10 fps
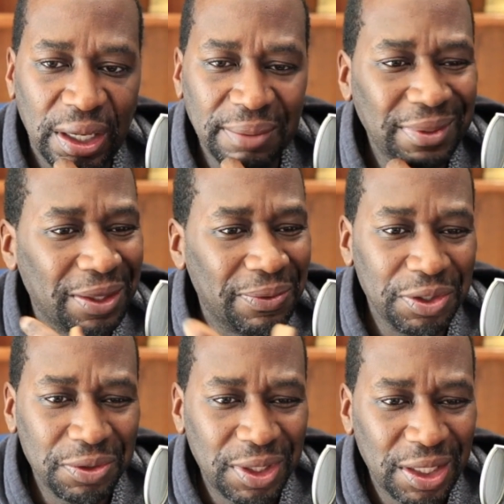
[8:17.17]
I'm like, well,
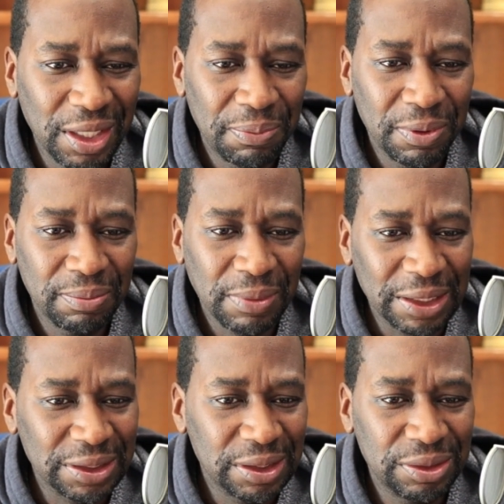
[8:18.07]
you could keep them. I
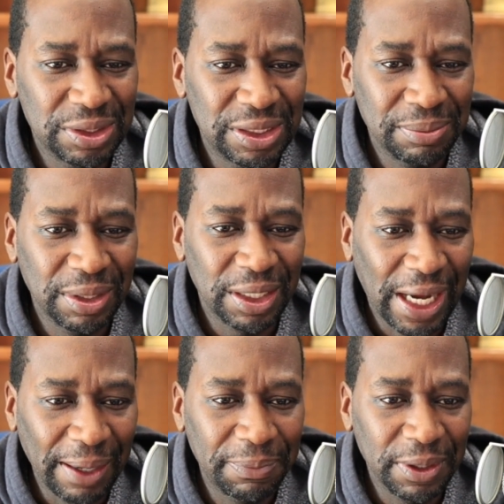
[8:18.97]
just need you to send me a
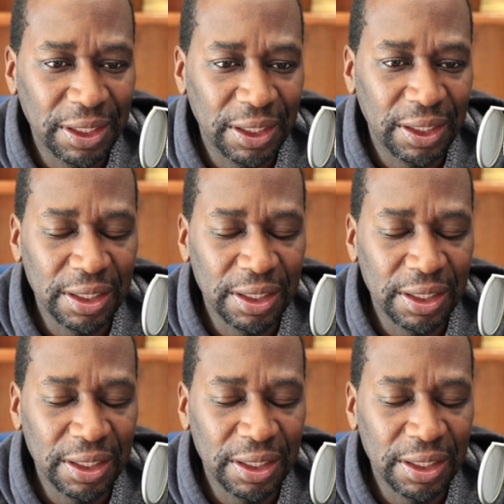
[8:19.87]
copy then.